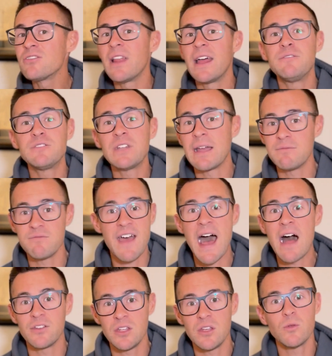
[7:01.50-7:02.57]
lifetime
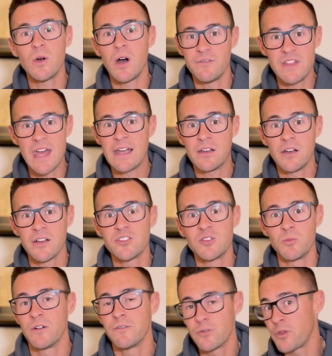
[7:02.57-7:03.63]
value of that
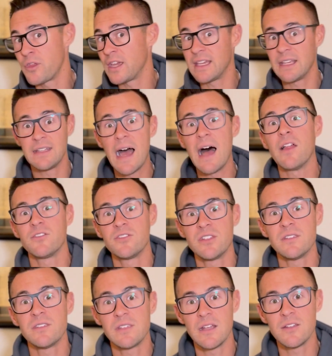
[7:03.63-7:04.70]
customer if we're thinking dollars
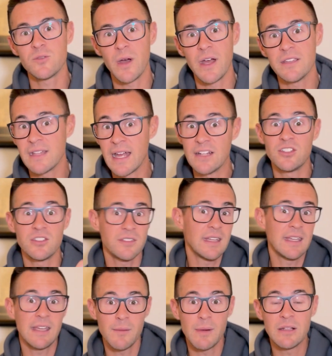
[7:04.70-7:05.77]
and cents wise, not just
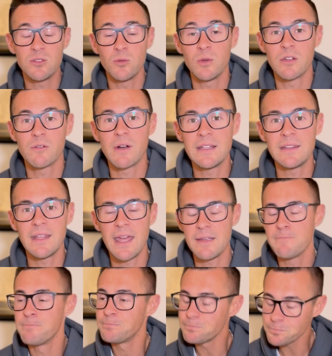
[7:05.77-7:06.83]
thinking about doing the right thing.
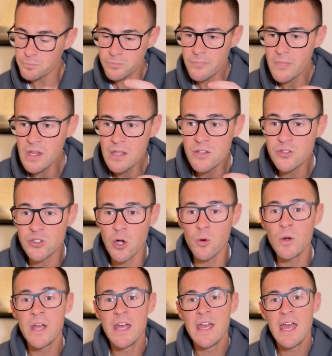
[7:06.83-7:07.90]

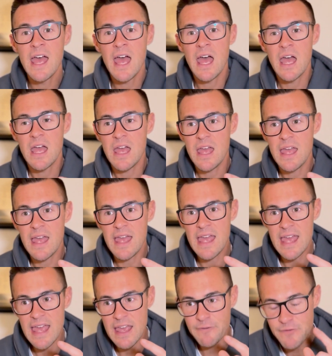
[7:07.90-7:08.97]
So
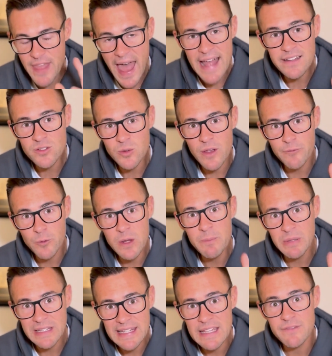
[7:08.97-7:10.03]
if we
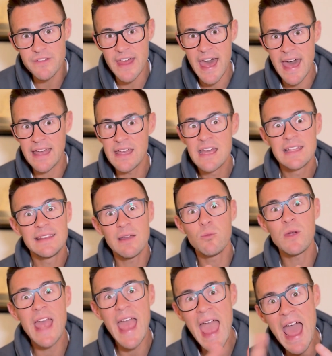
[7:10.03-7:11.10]
believe that, then
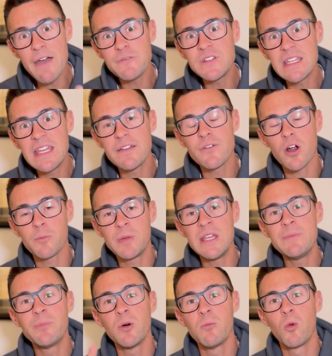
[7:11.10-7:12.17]
we have to give our
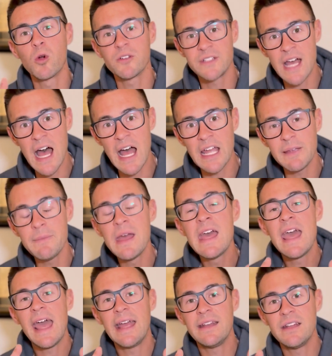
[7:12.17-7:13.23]
people more time.
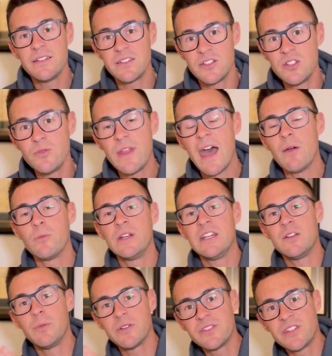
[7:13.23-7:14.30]
And to do that, we need
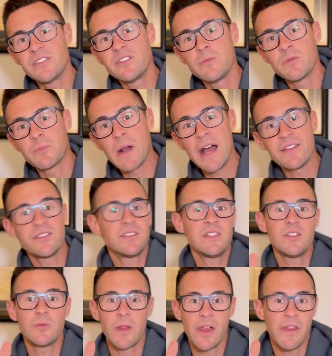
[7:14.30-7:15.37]
to build systems,
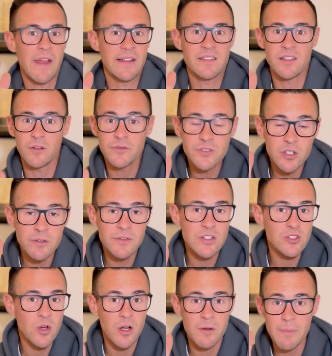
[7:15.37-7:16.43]
processes, whether that's self-service,
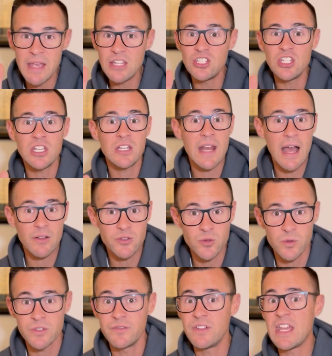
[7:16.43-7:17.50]
automation,
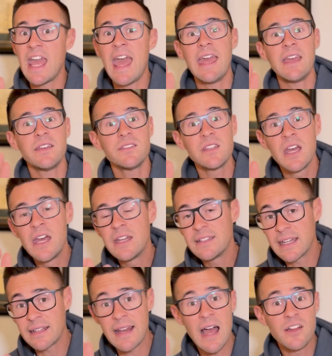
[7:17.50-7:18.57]
outsourced VAs,
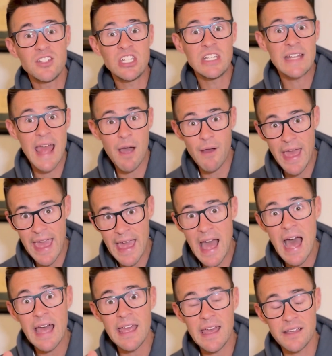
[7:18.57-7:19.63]
technology, now
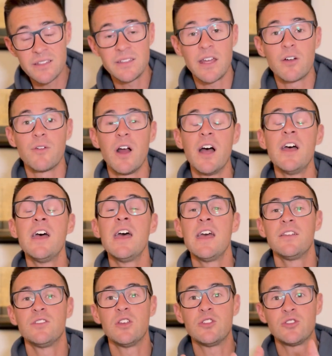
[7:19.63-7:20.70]
AI, etc.,
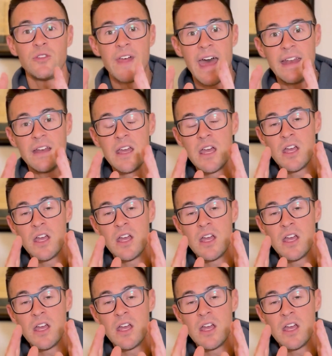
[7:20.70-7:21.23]
so that